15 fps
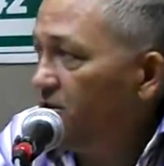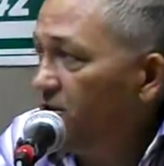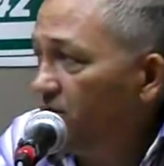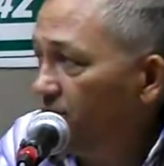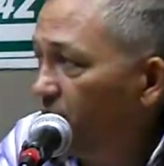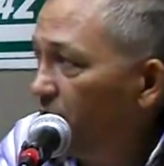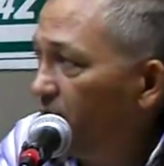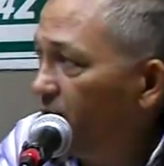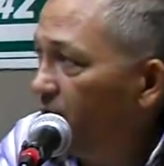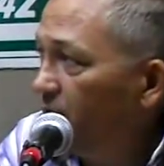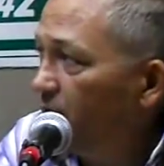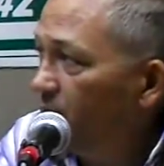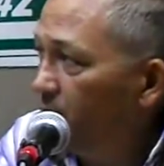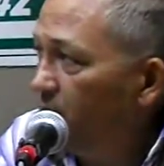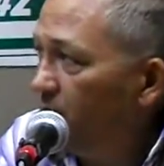is for the
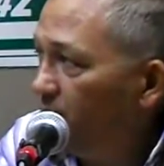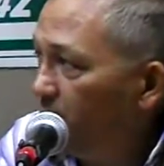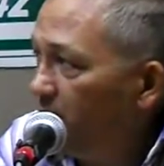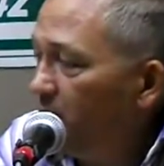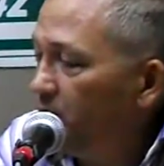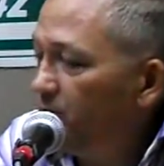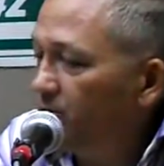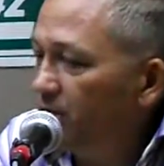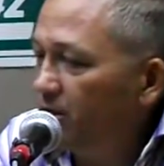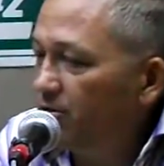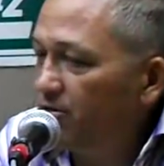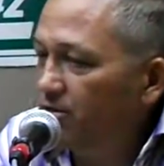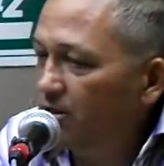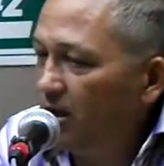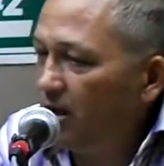Filipino people to
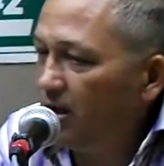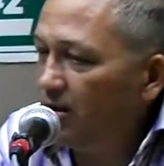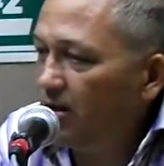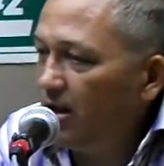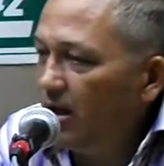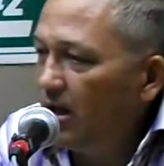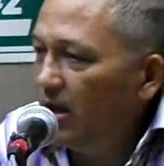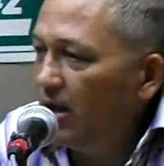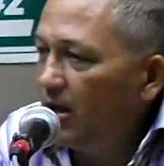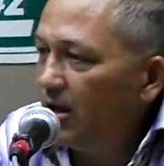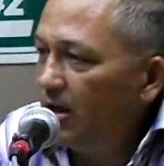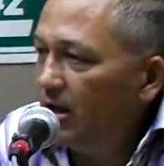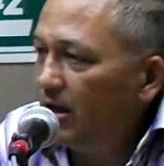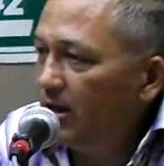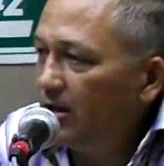understand,
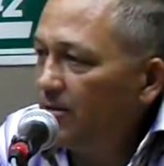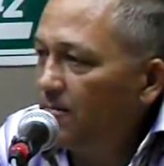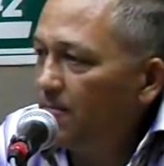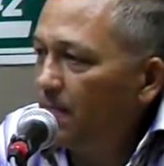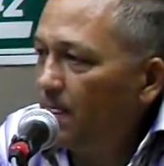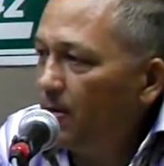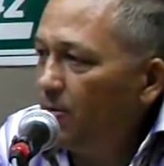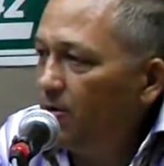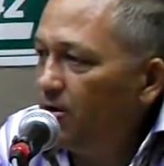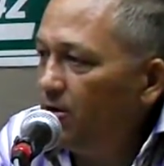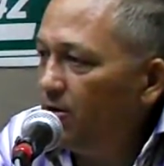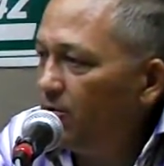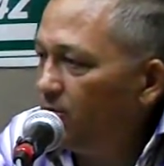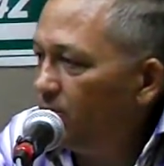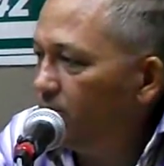when
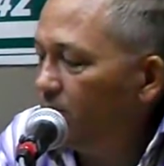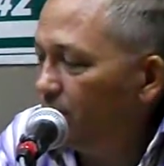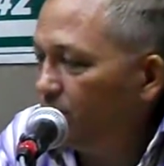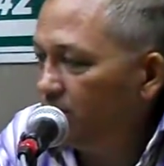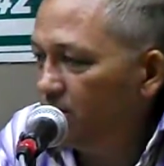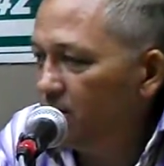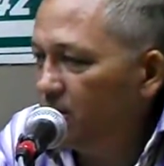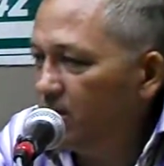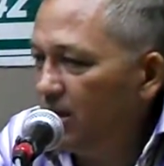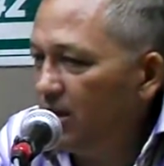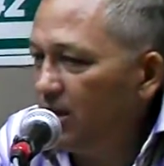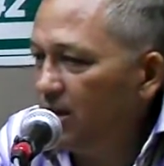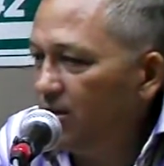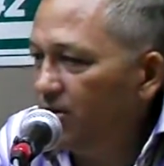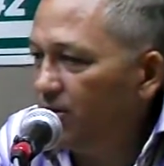you go to the
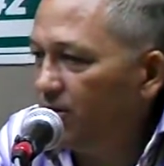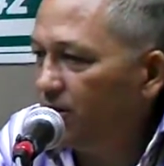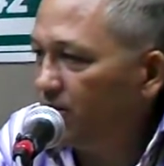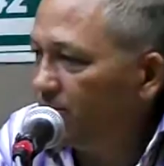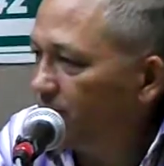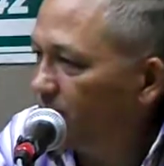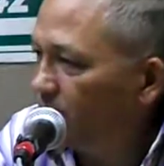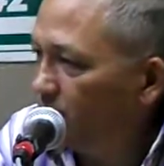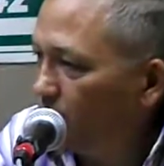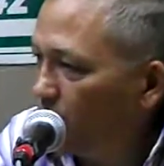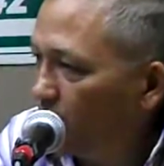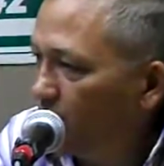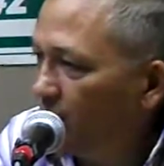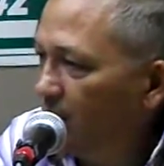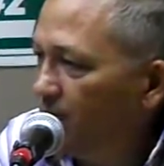city and you're
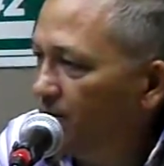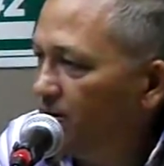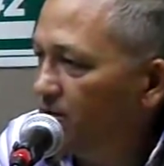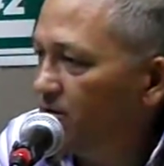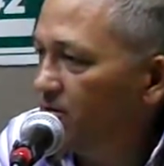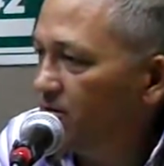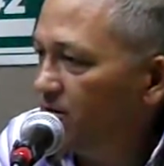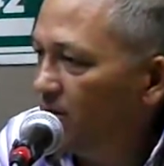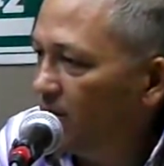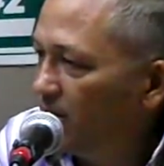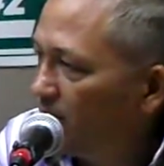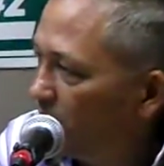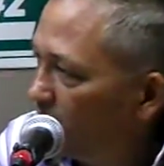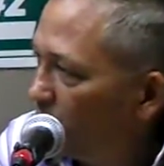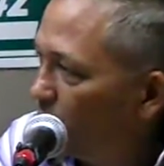working this
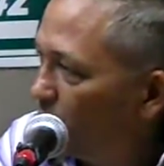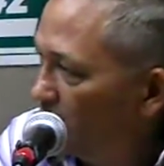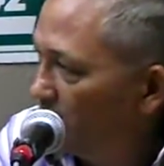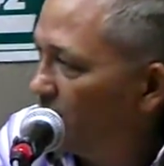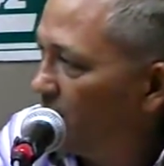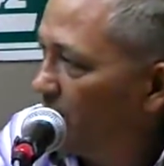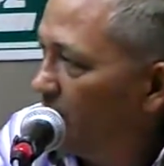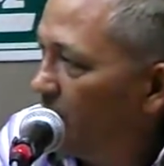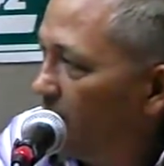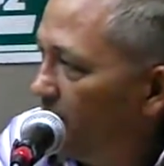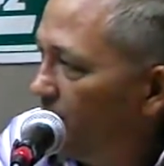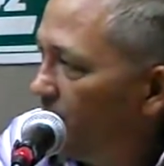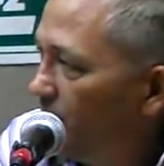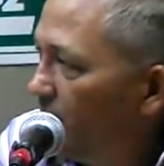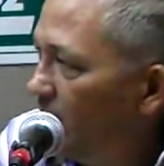rush
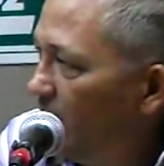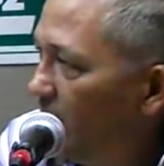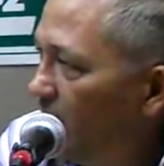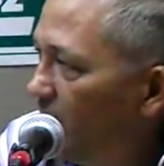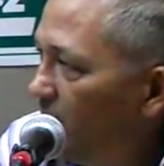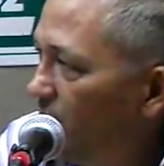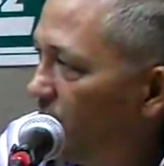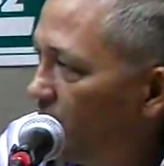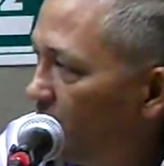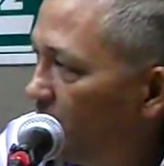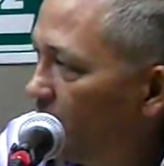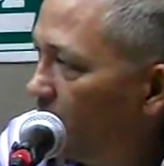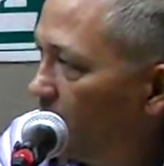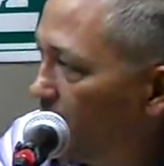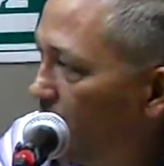life and you
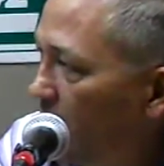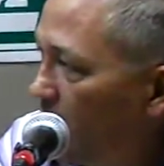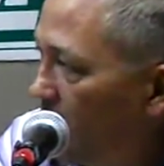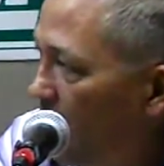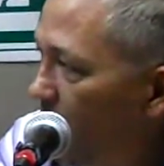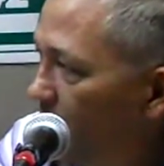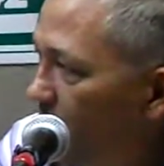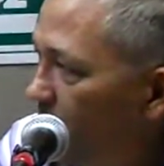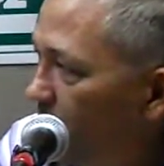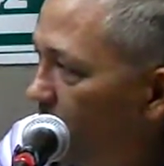start to break down,